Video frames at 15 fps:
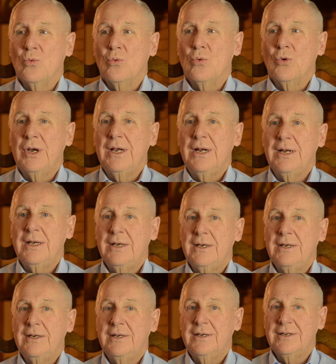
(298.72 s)

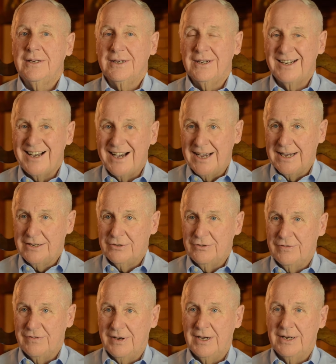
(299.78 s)
really like
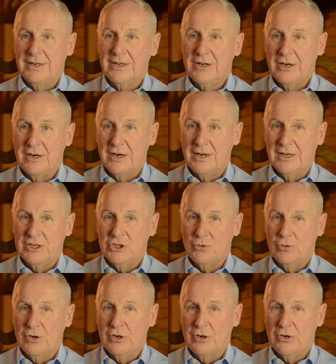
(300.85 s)
to find a college
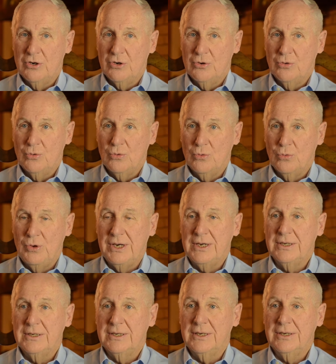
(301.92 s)
where
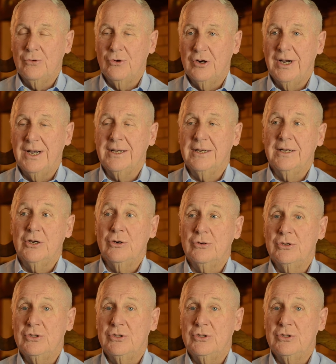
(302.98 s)
I can go